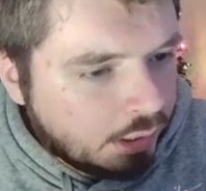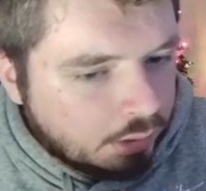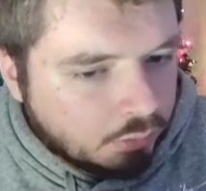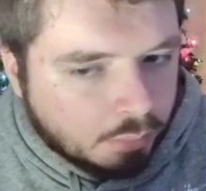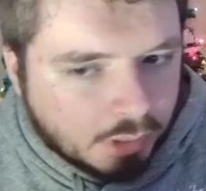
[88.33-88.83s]

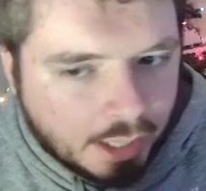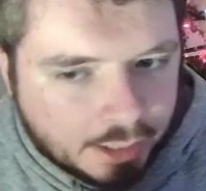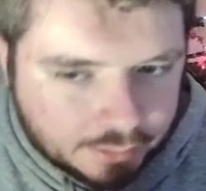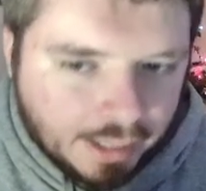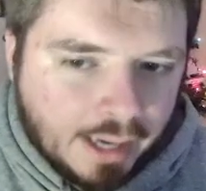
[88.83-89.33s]
We're
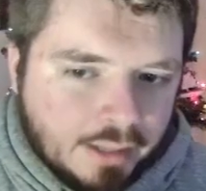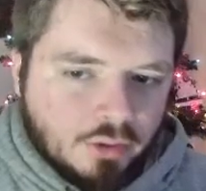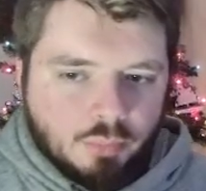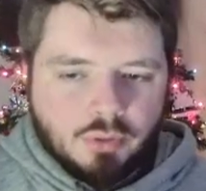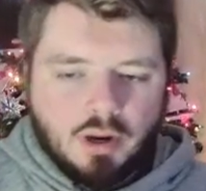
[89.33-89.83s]
blocking that,
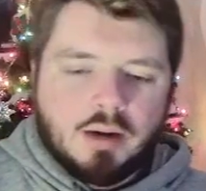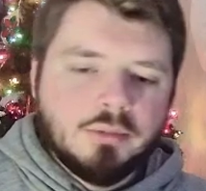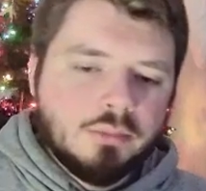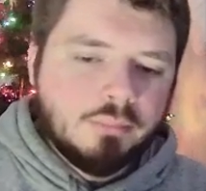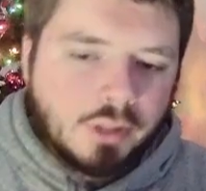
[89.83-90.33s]
no
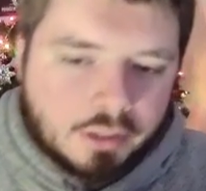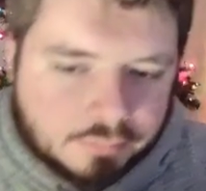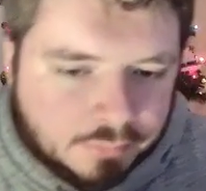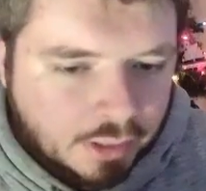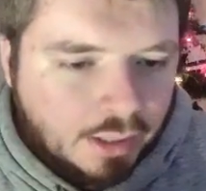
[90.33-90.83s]
problem. But
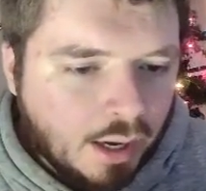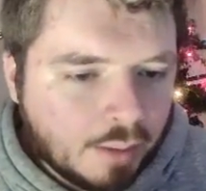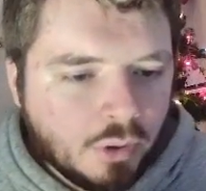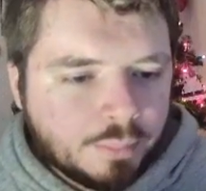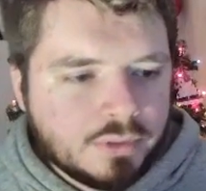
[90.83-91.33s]

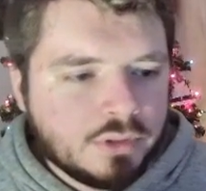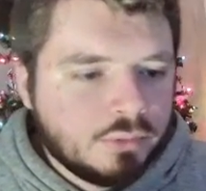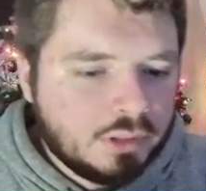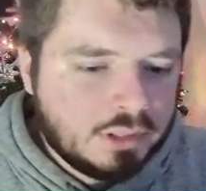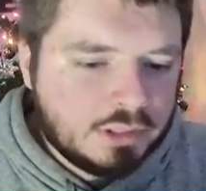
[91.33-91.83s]
I'm hoping to
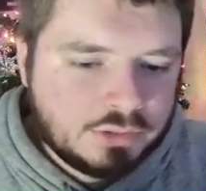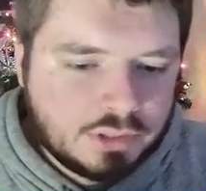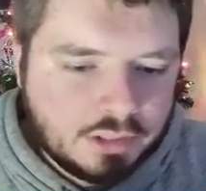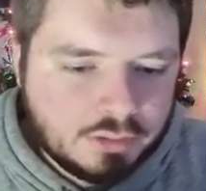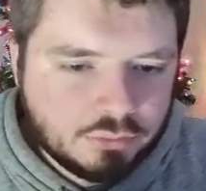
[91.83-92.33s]
really
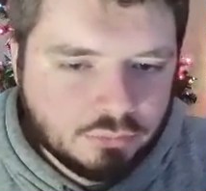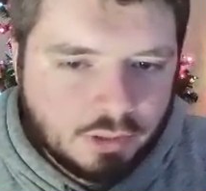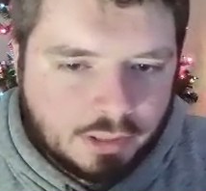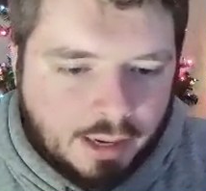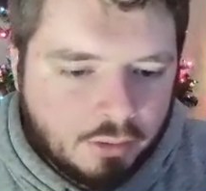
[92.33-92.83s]
see this
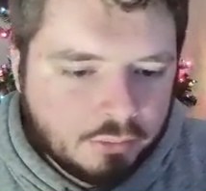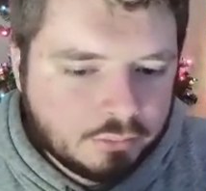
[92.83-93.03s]
run out.